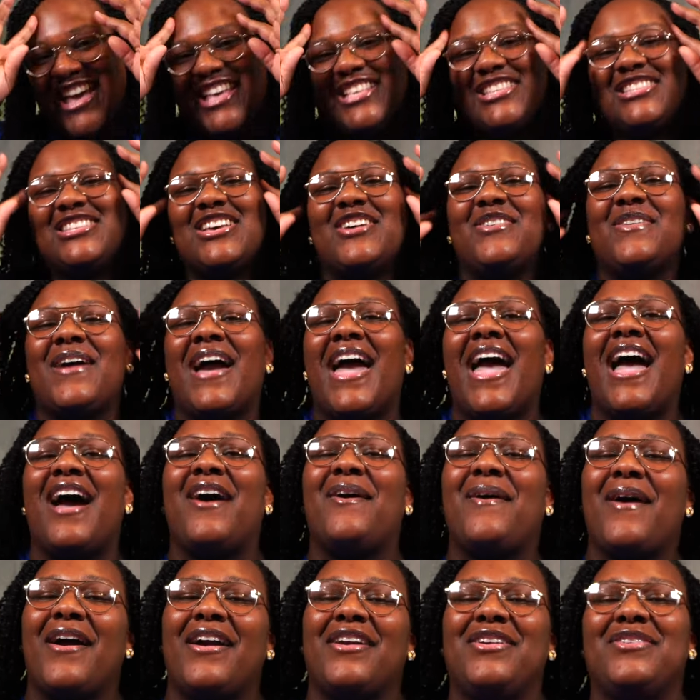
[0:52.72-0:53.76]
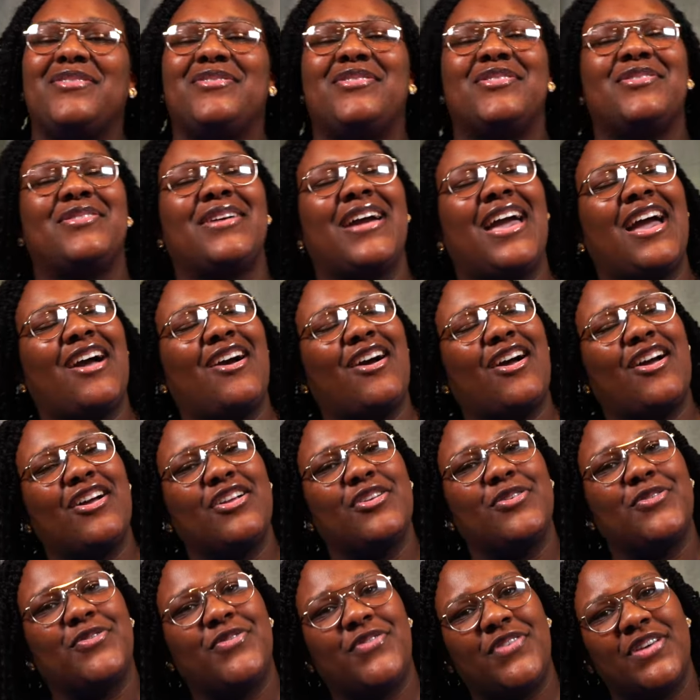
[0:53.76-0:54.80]
So how are you doing? How are
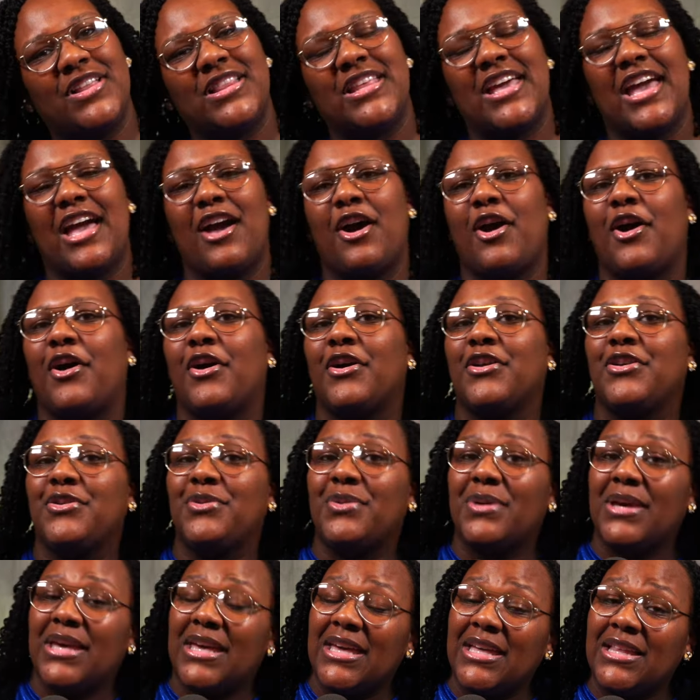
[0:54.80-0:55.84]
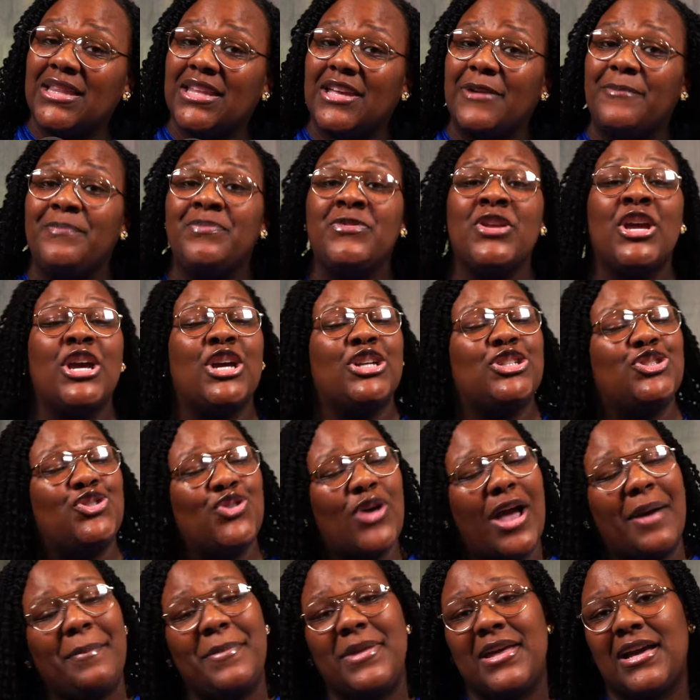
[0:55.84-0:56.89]
you feeling? How are you healing?
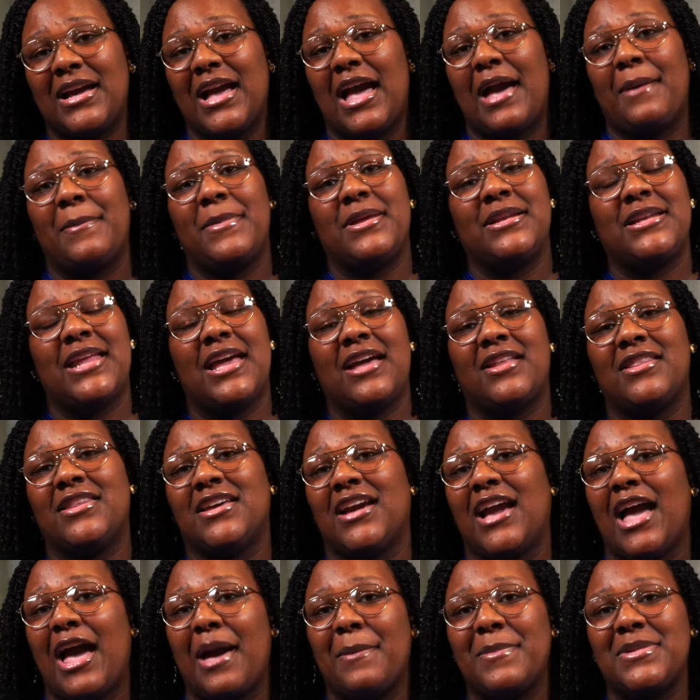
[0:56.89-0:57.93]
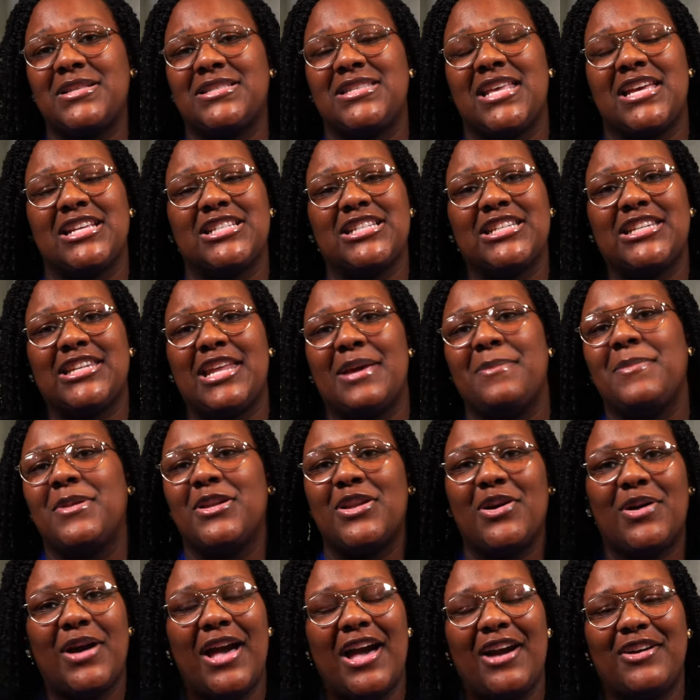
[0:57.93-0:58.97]
Drop me a comment down in the comment section. Let me
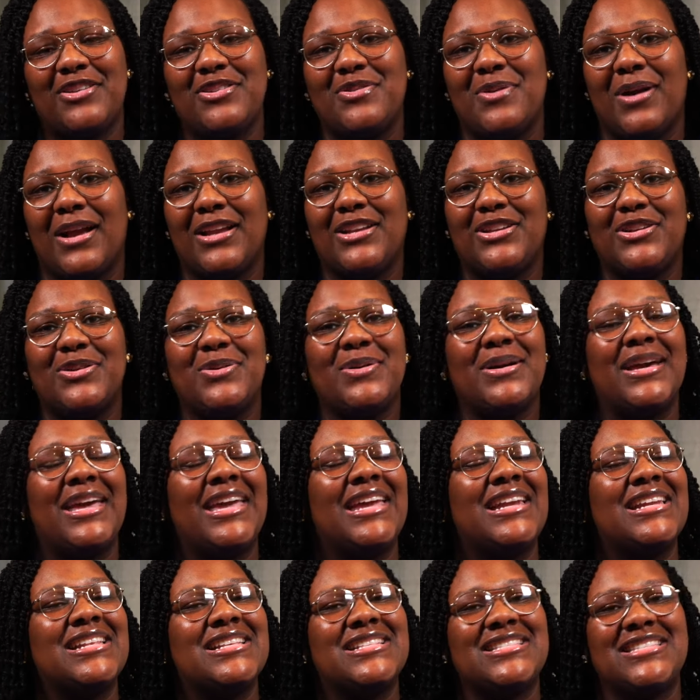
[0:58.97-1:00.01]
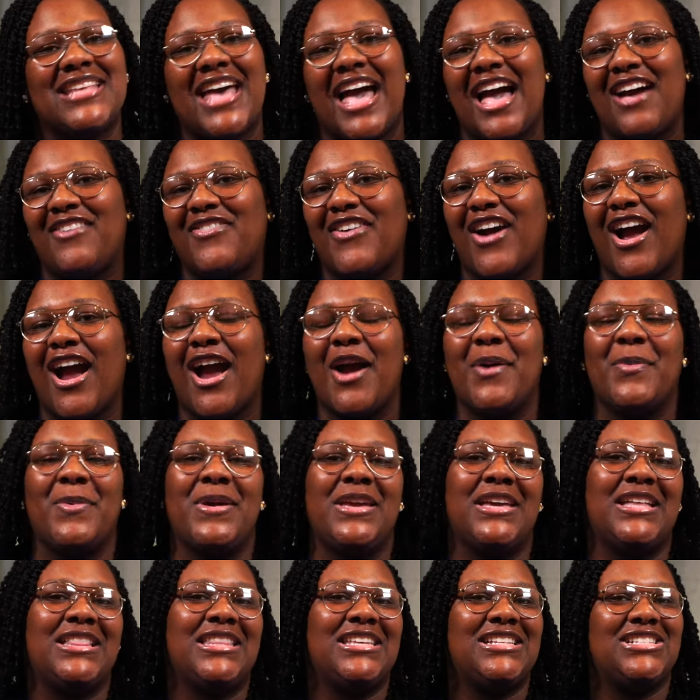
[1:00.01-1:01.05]
know how you are doing. It is time for our
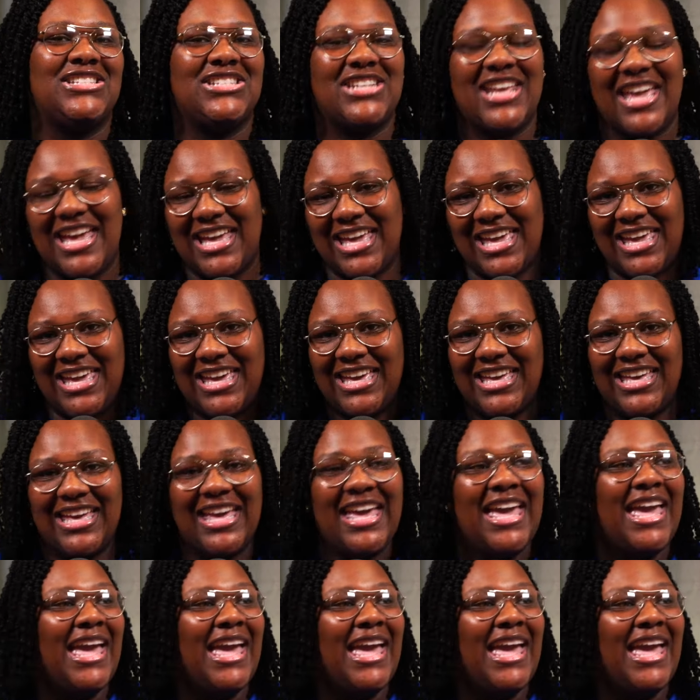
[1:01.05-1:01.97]
weekly check-in.